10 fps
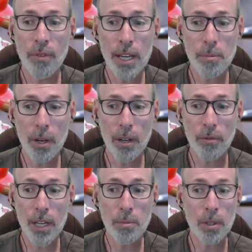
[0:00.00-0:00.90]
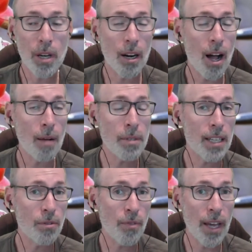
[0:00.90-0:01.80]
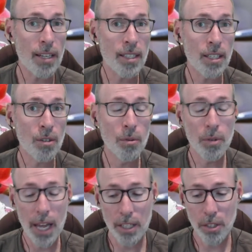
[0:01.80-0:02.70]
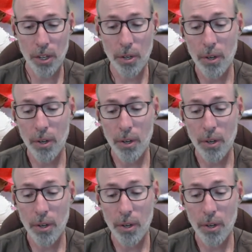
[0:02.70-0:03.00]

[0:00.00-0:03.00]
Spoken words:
Facebook at facebook.com/FantasyGuruHQ.